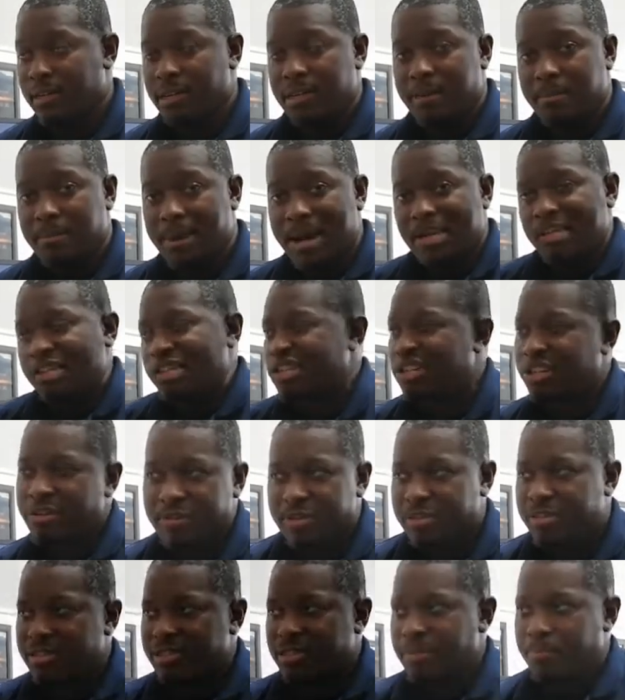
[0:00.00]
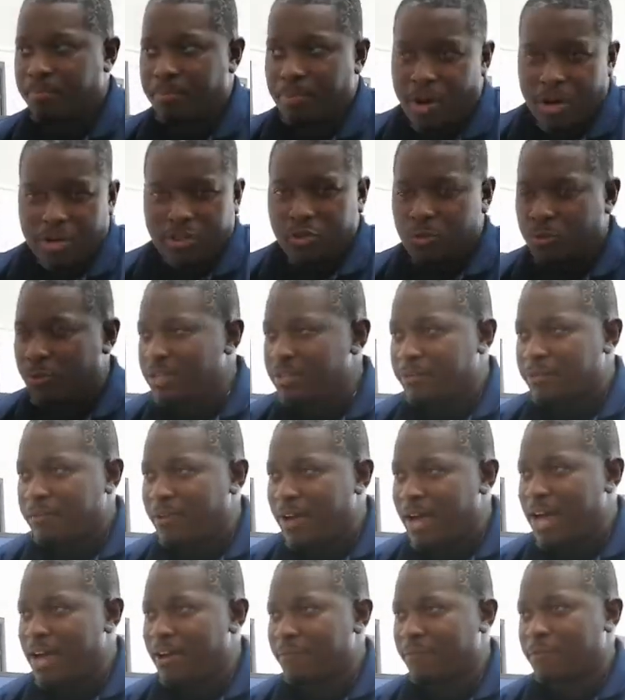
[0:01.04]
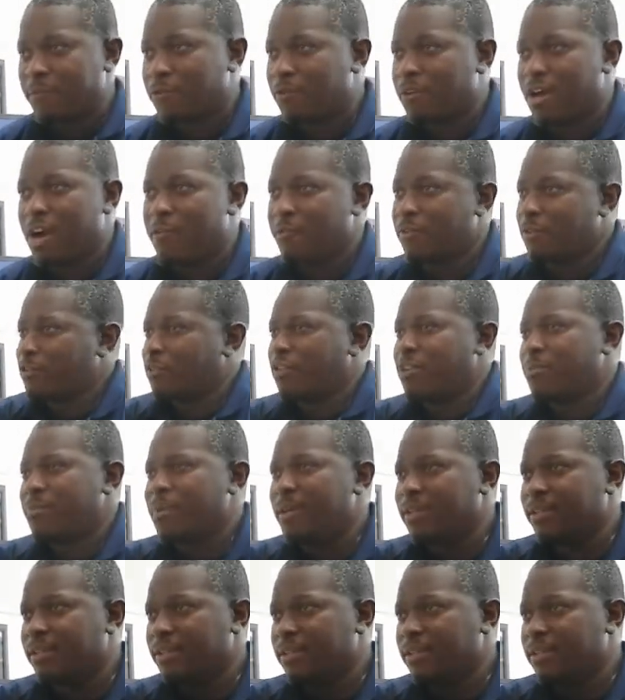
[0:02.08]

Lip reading: my insurance is $125 full coverage on the Bentley.